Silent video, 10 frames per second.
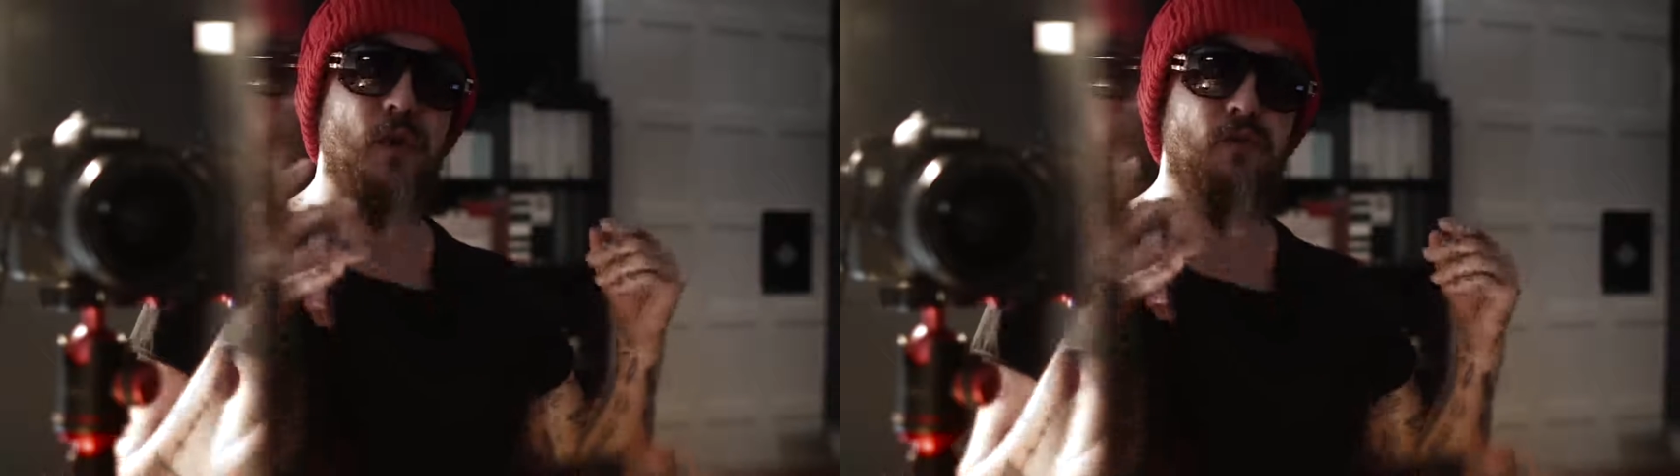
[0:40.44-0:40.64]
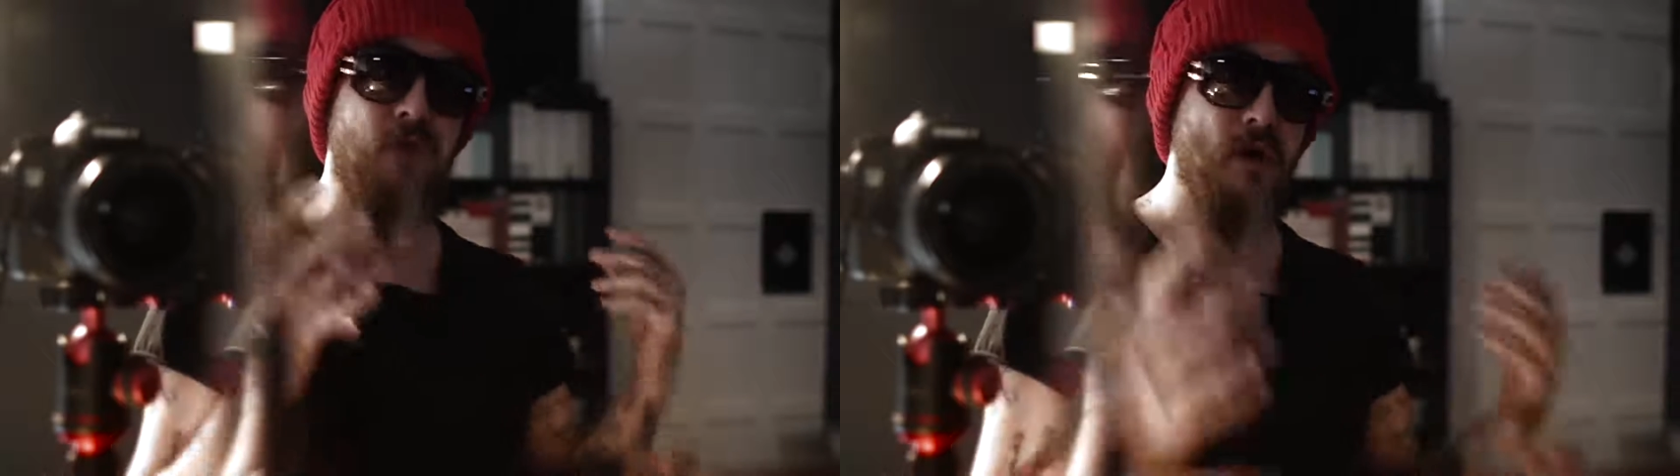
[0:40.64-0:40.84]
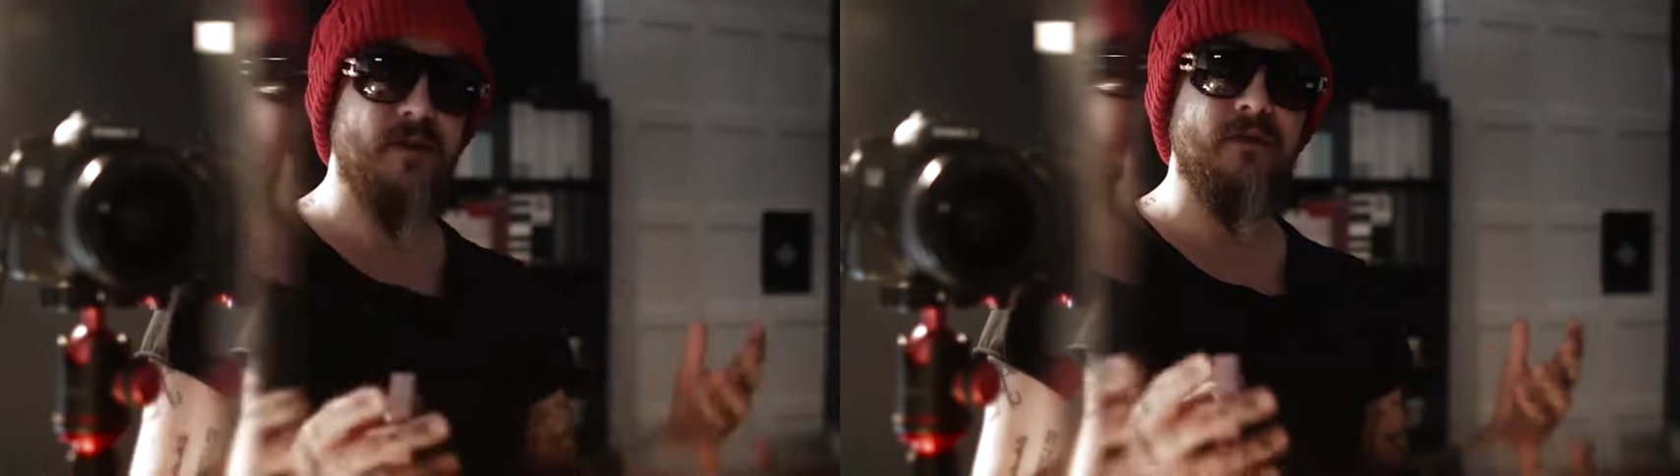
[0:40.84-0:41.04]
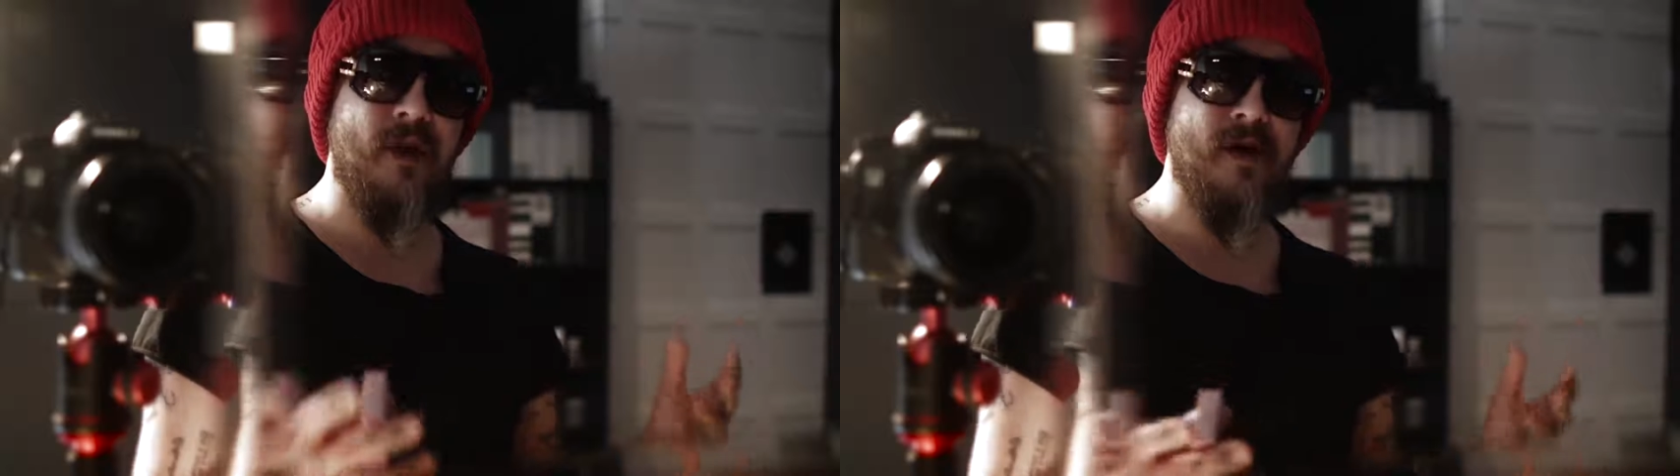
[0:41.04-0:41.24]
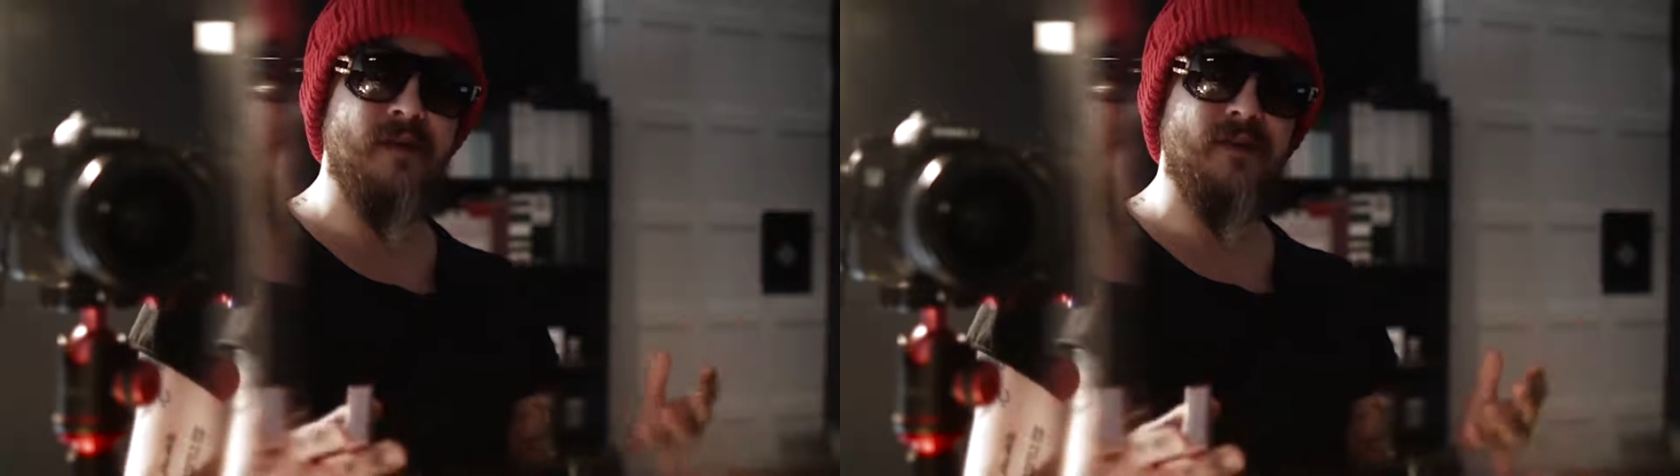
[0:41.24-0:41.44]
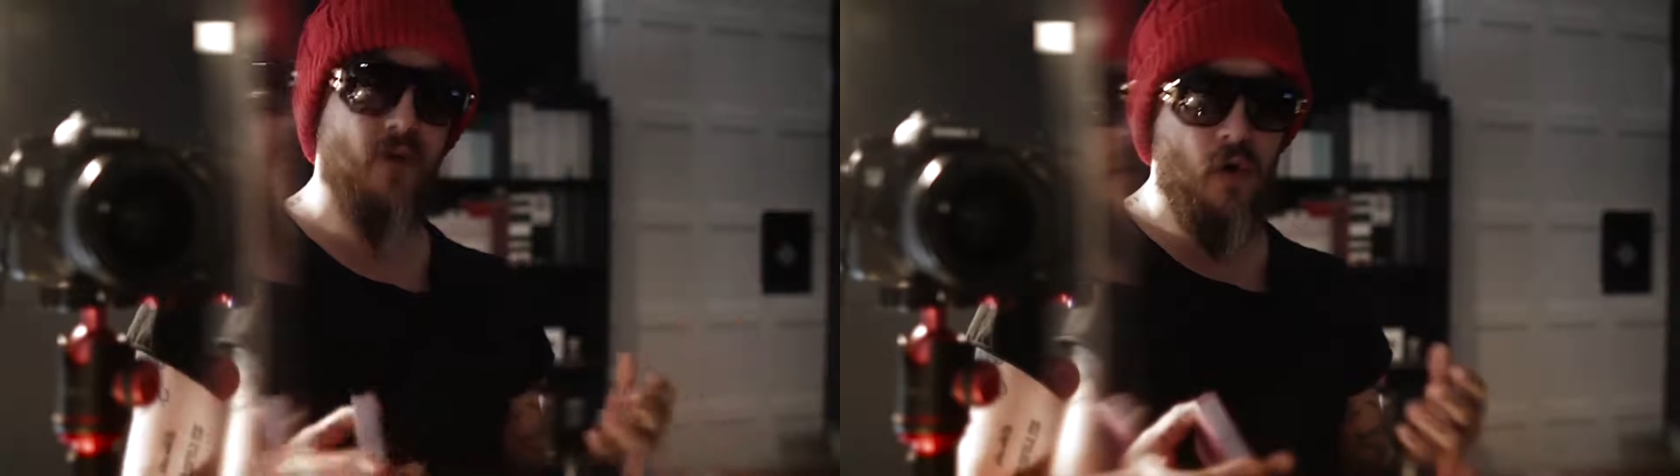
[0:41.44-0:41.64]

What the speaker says: you were running late